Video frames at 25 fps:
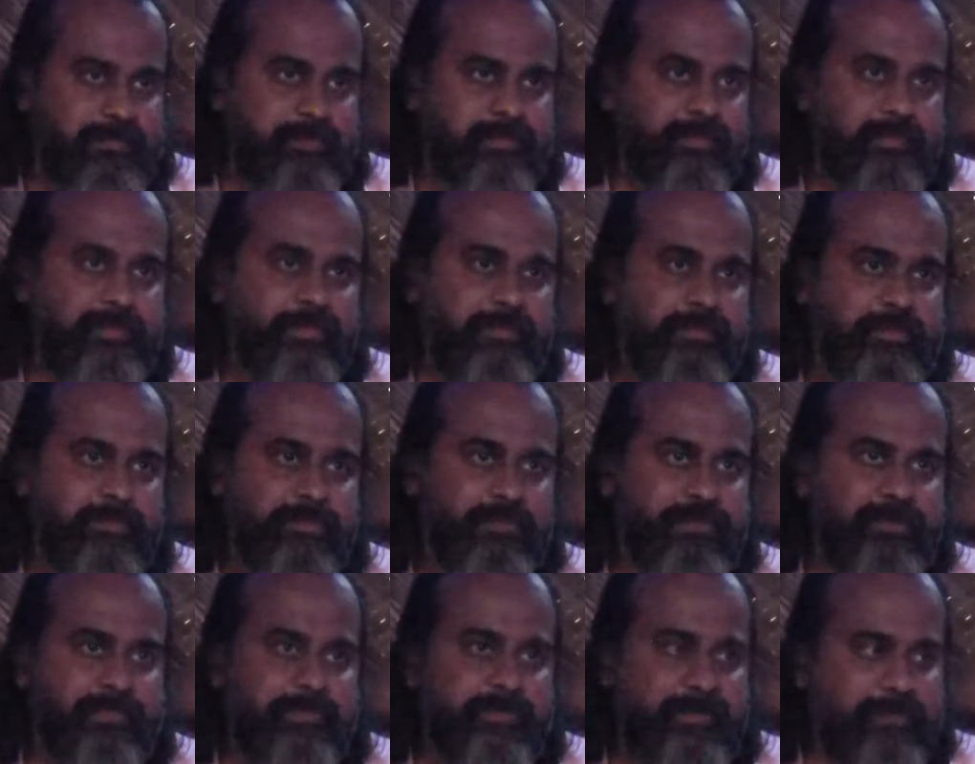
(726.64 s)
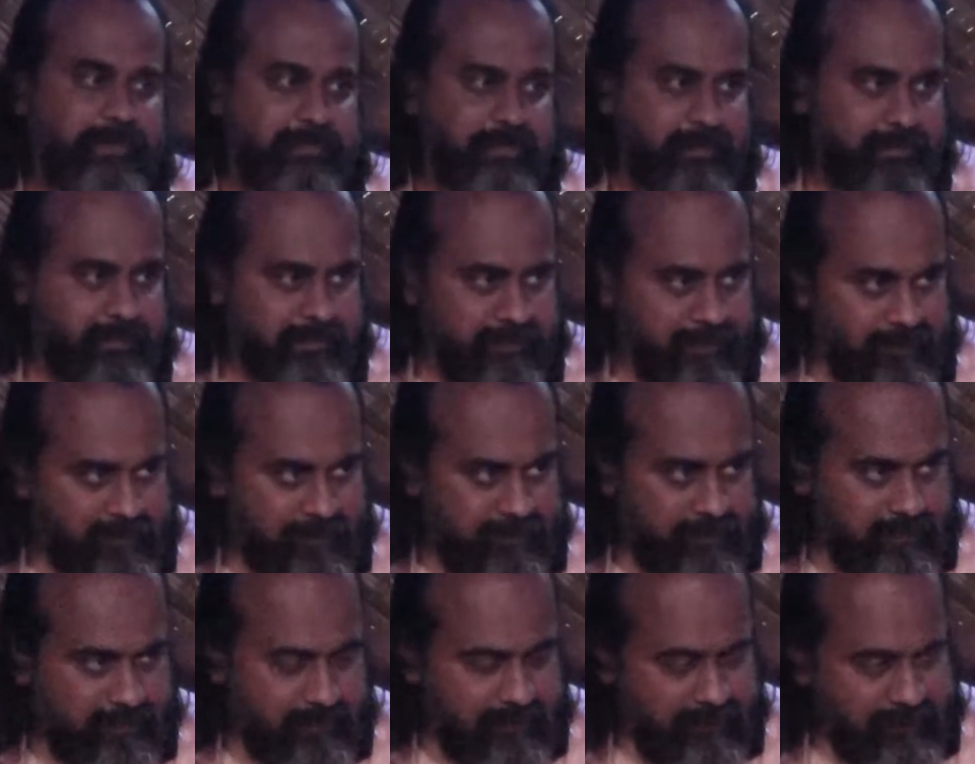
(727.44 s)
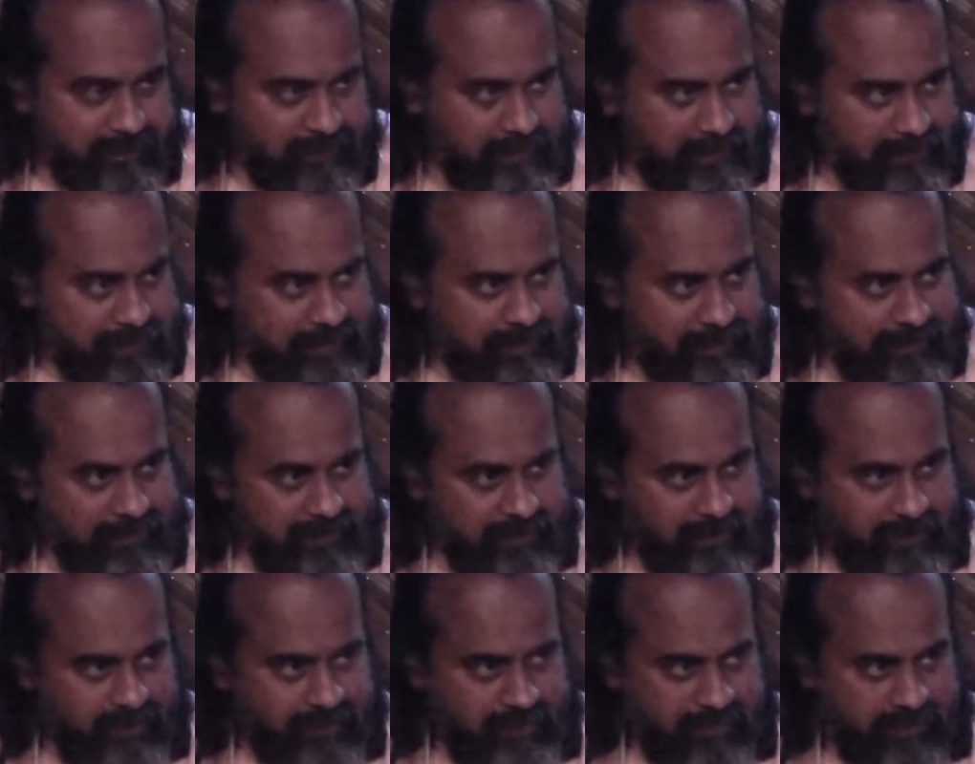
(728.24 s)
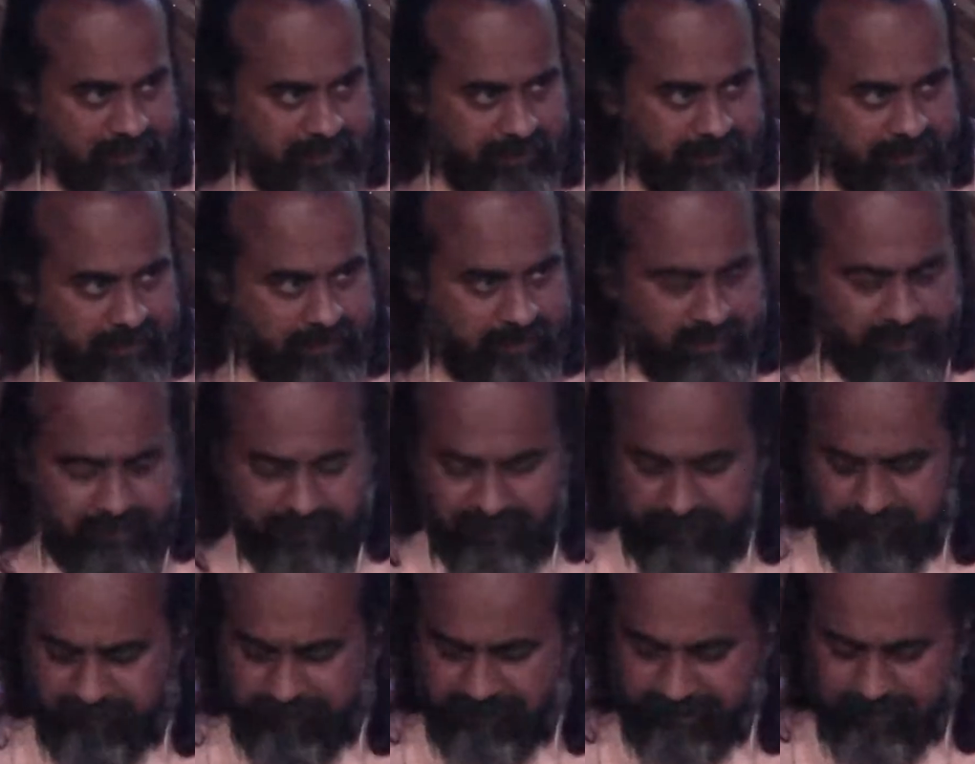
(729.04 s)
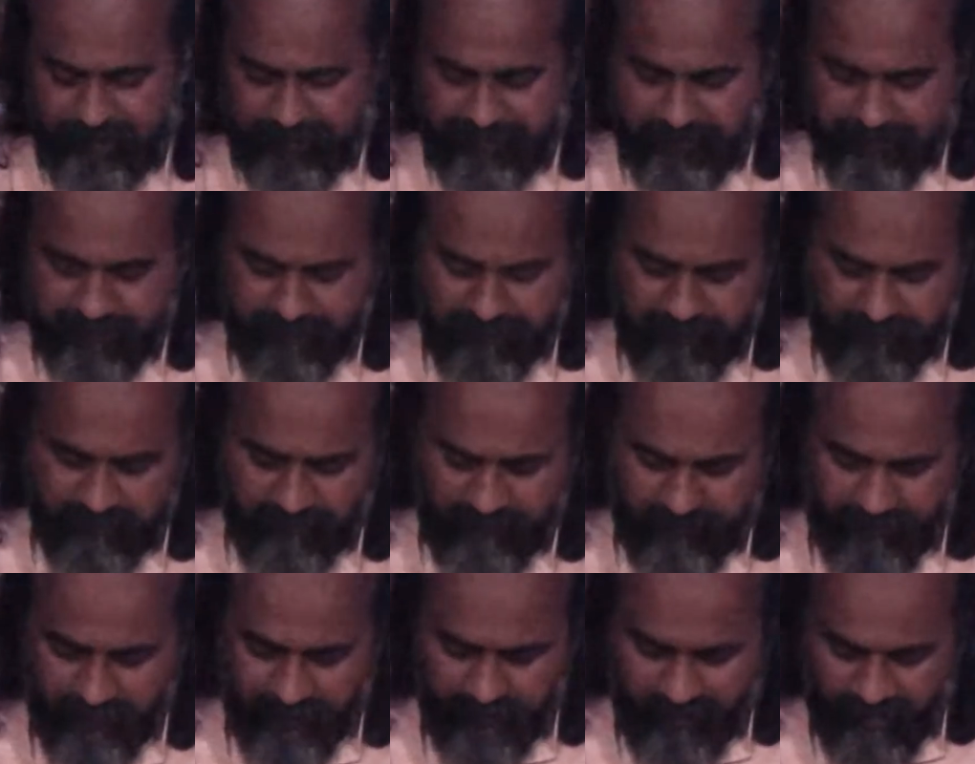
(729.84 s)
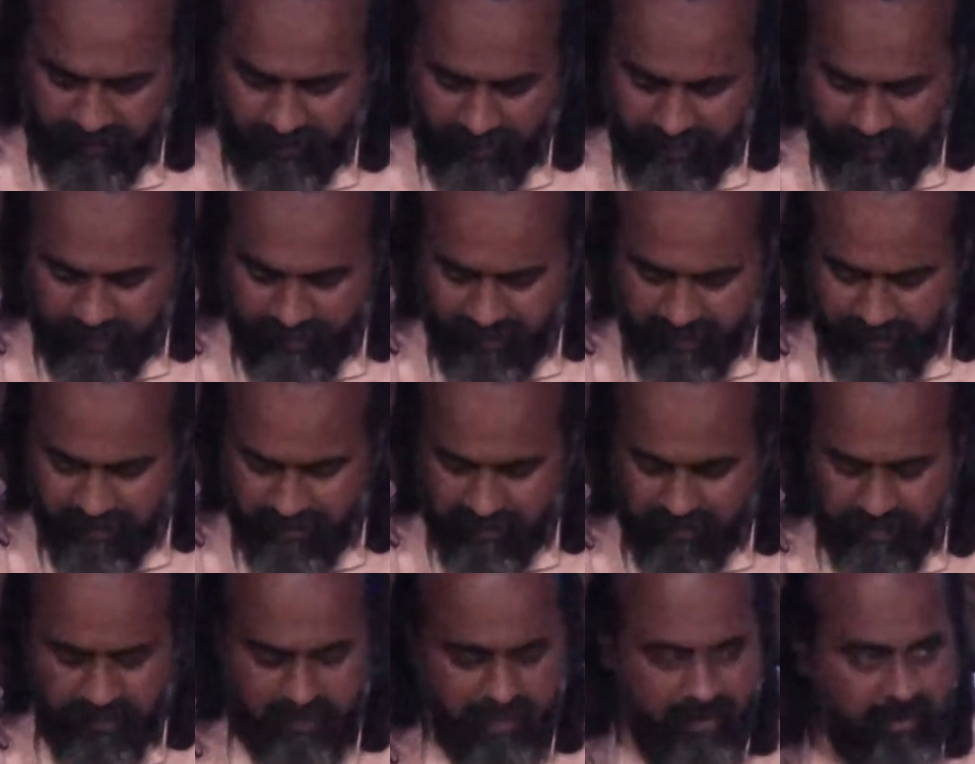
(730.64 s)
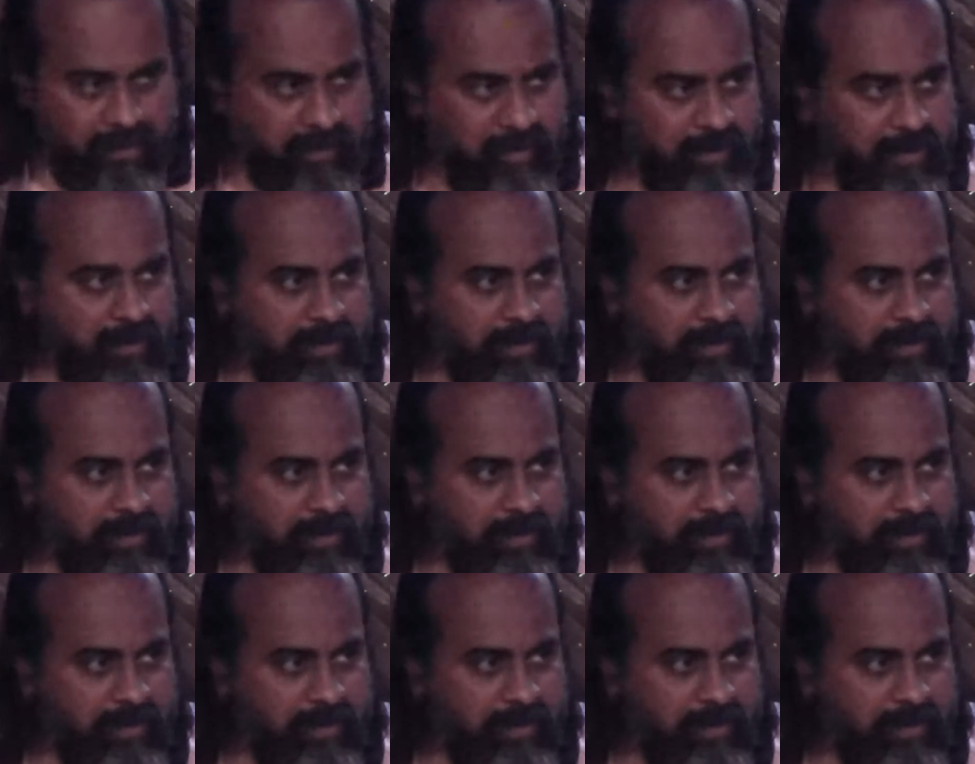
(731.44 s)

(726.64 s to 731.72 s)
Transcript: So one thing that probably I would like to share, but